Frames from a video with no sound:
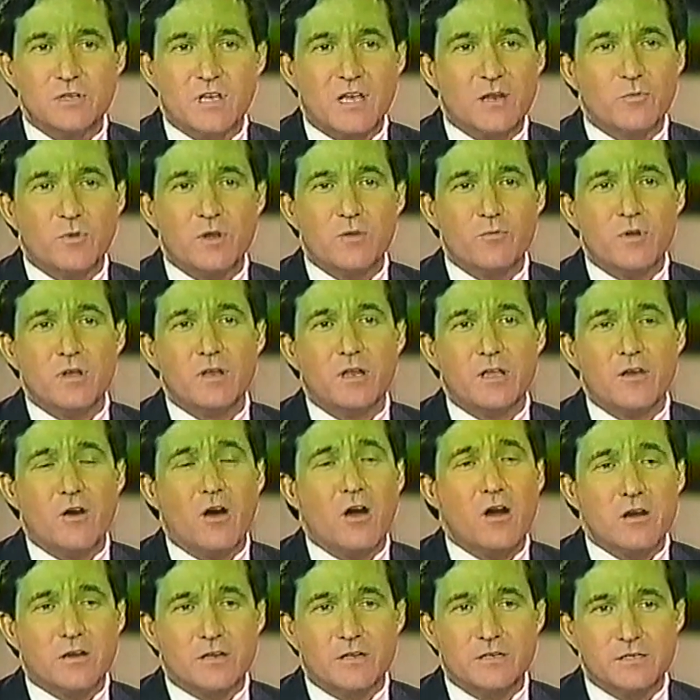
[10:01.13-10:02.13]
and we really
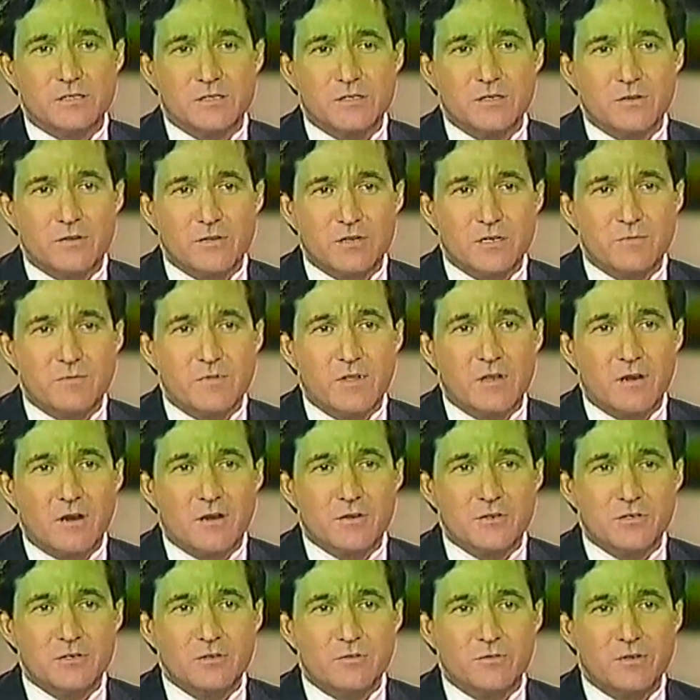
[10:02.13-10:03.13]
are concerned that
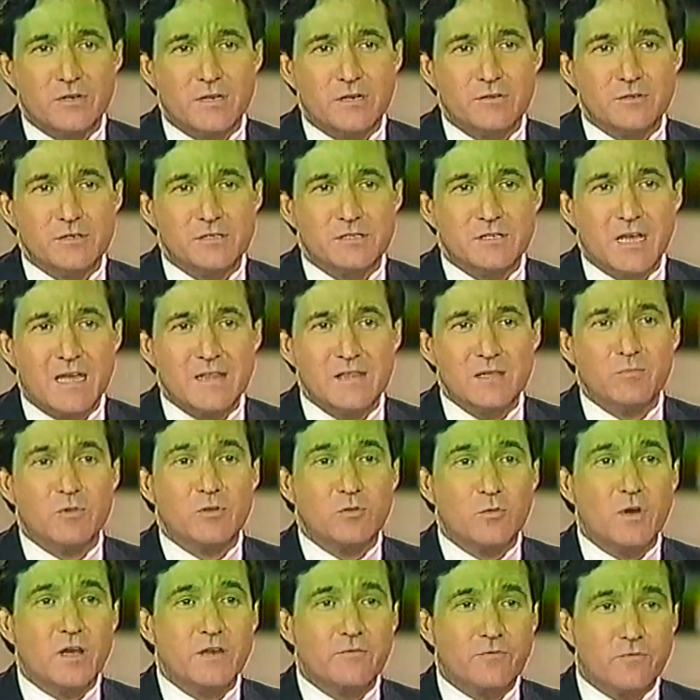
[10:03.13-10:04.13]
our children understand them,
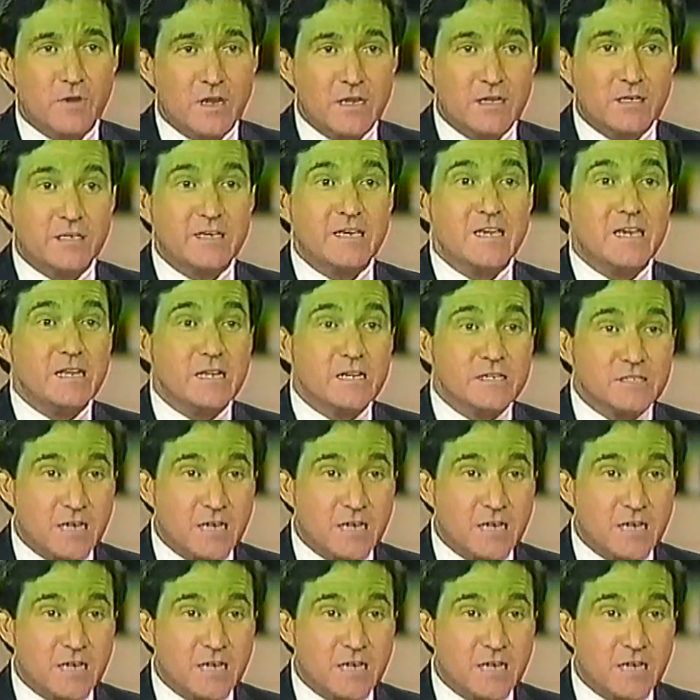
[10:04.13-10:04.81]
but quite frankly, it is